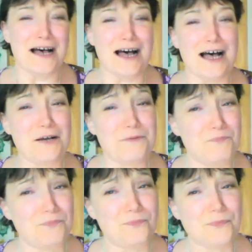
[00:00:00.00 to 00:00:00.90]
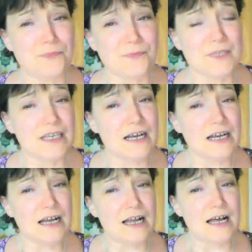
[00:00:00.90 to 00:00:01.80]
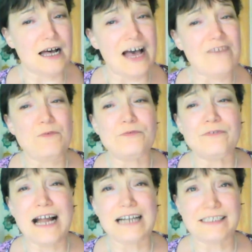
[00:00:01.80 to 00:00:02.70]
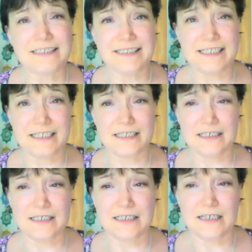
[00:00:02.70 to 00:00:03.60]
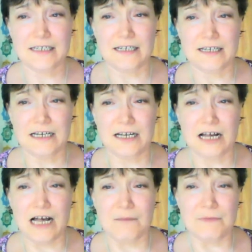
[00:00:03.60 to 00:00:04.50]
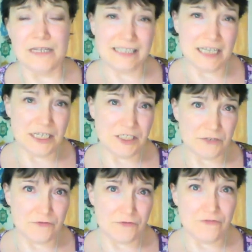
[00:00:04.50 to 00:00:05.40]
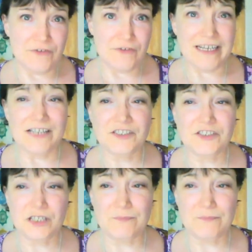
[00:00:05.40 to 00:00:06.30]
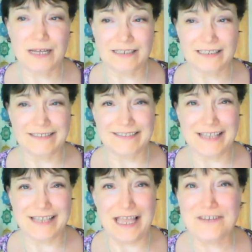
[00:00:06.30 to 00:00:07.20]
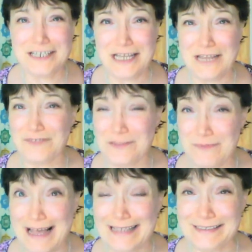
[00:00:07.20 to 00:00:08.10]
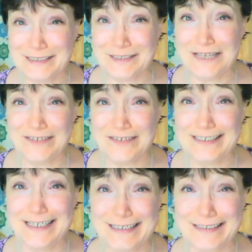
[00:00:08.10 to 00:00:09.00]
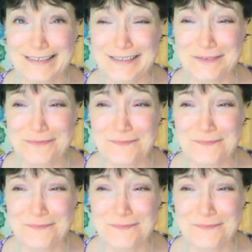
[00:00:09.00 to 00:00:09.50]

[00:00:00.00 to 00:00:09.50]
um, I've been practicing a meditation for financial abundance every day for the past 11 days.